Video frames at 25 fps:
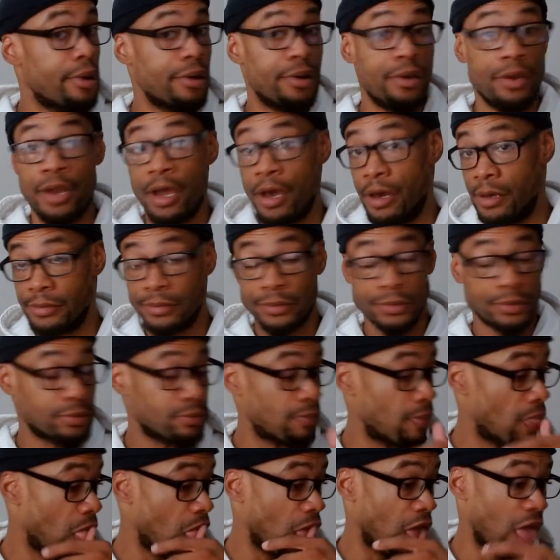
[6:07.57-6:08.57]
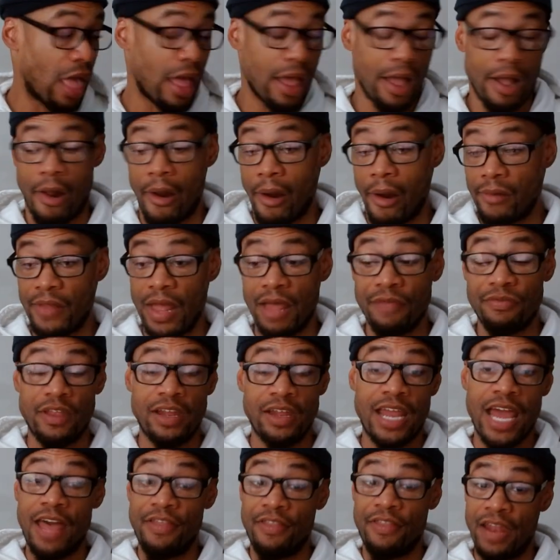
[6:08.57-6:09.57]
No. Uh -uh. Not the
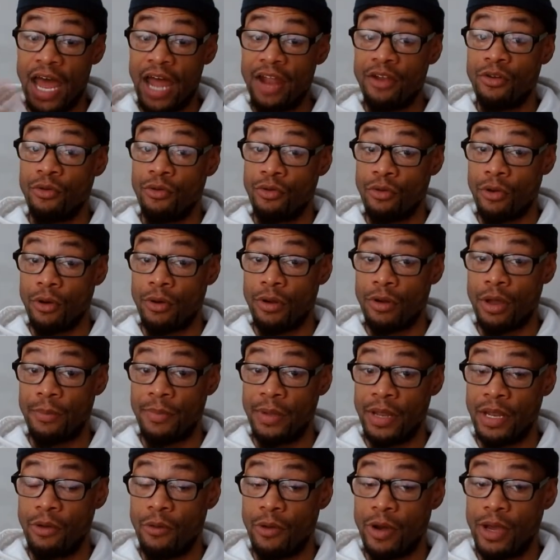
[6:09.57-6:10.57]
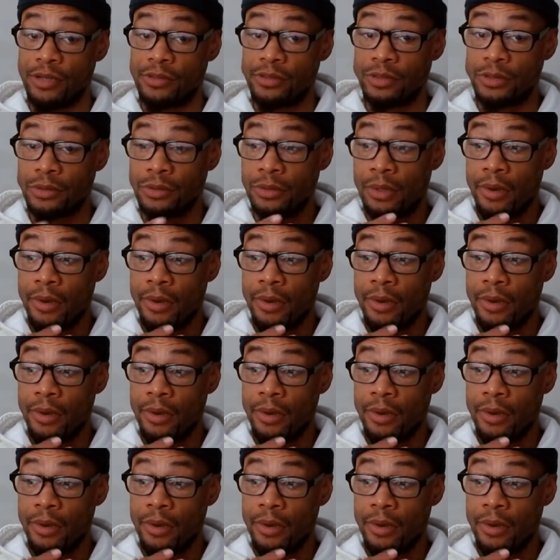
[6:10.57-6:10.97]
dad that I knew growing up, anyways.